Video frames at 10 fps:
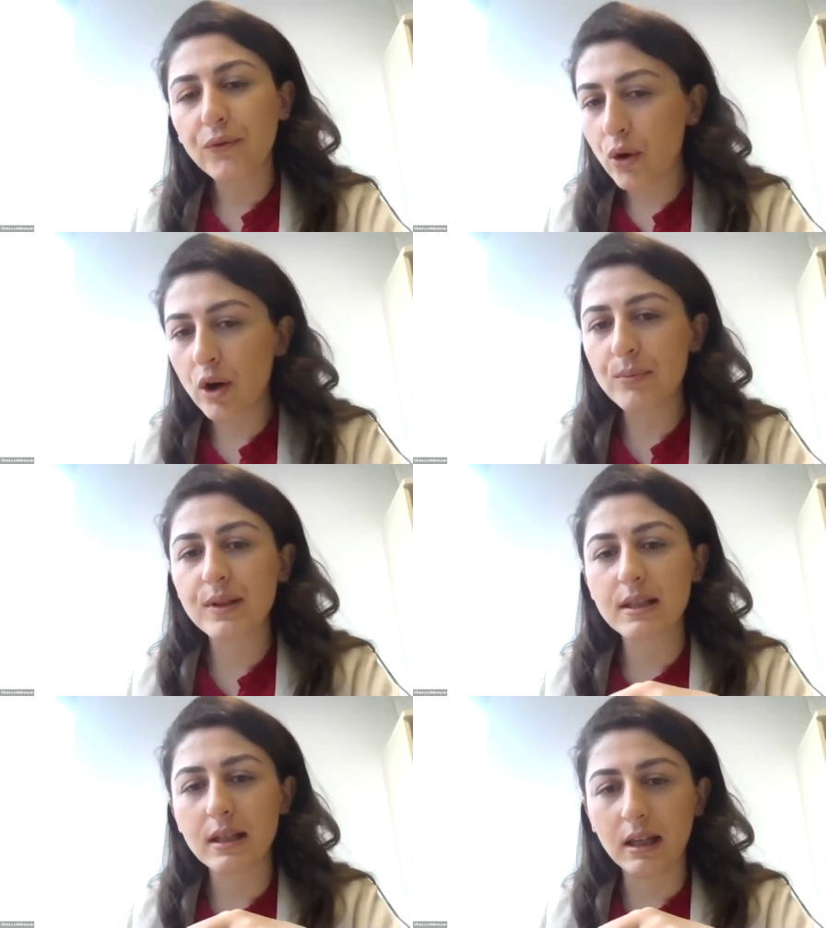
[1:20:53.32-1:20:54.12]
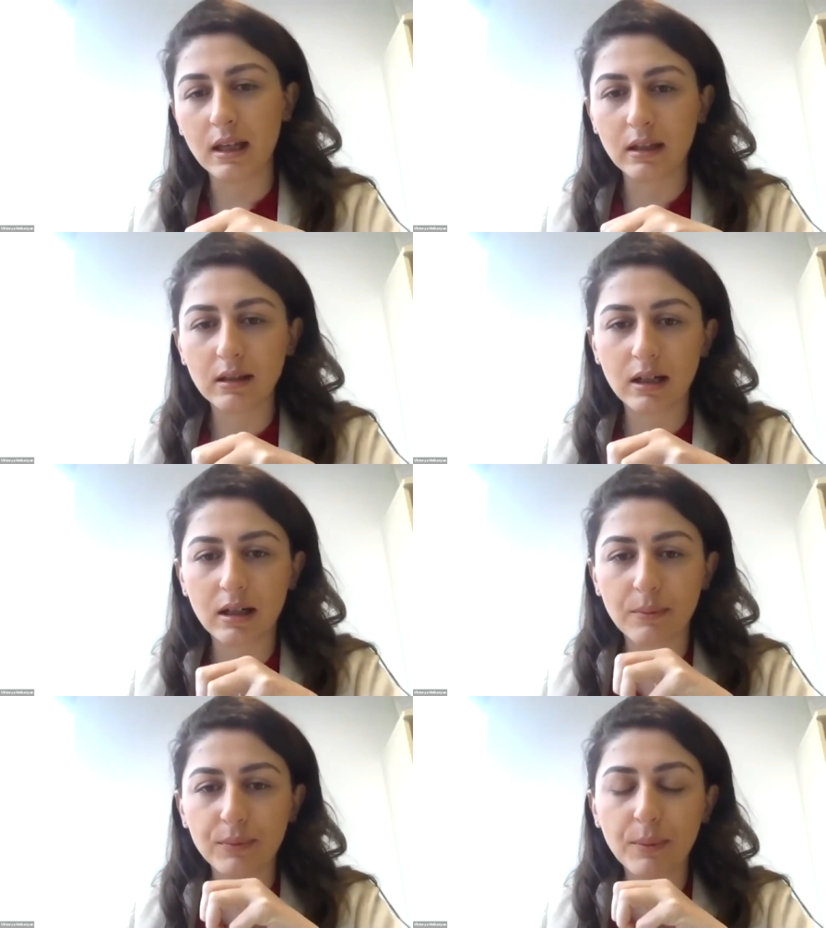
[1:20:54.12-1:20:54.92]
reforms in
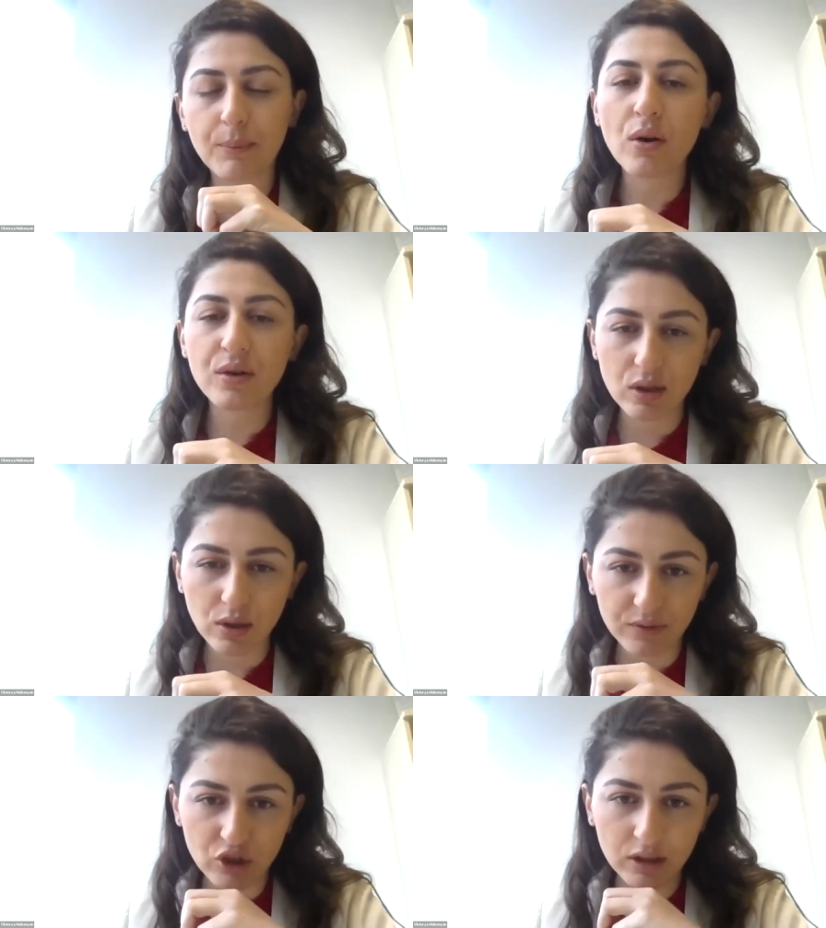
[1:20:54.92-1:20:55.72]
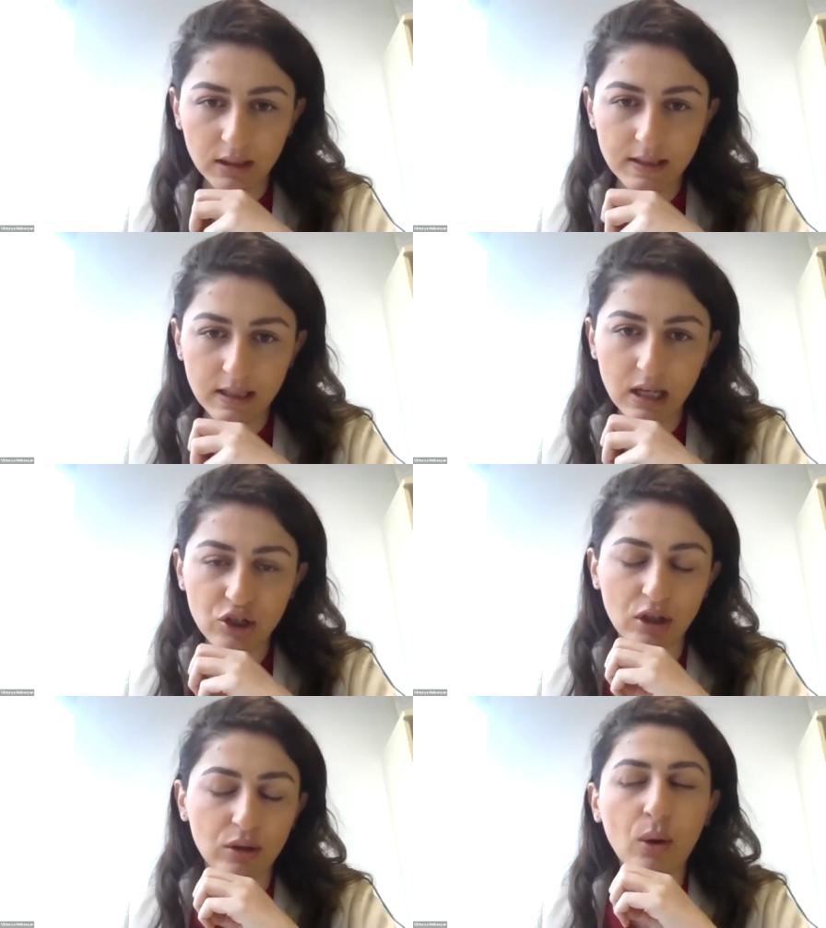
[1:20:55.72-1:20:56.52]
the process of
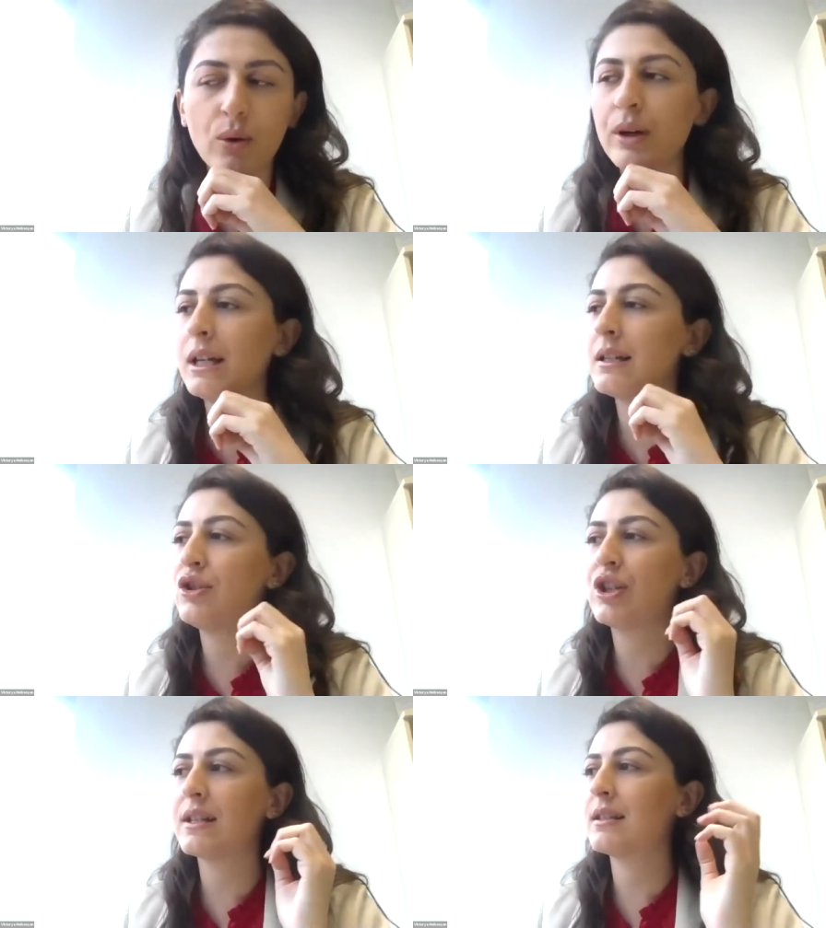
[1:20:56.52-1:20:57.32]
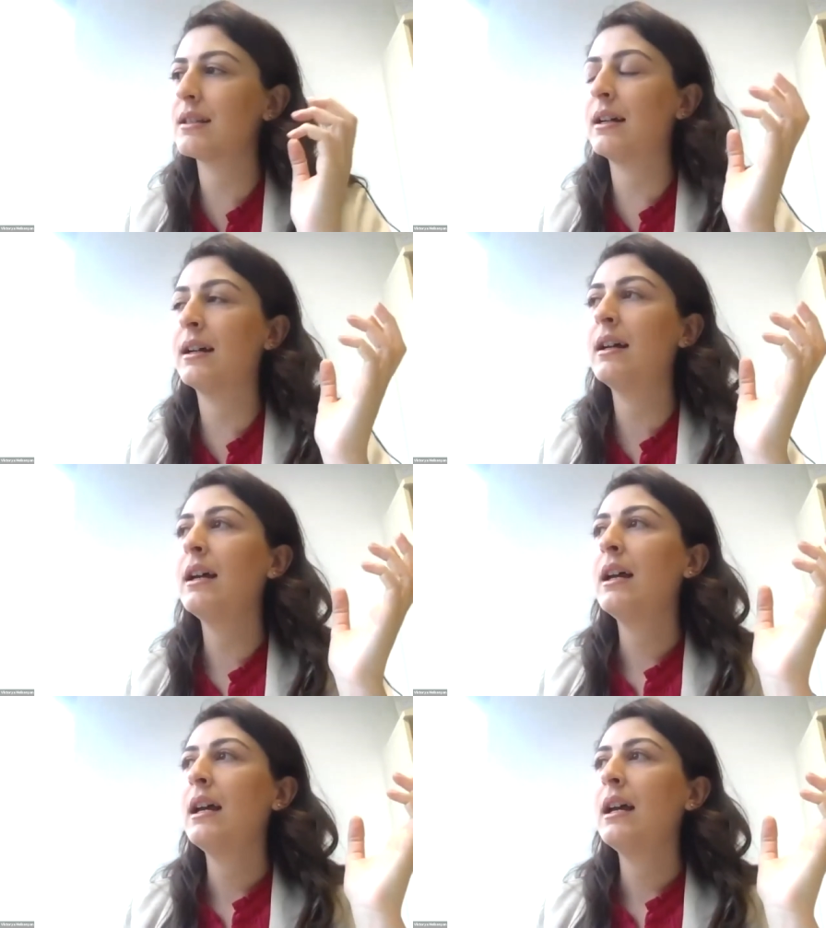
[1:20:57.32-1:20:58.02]
digitalization, or it's just a,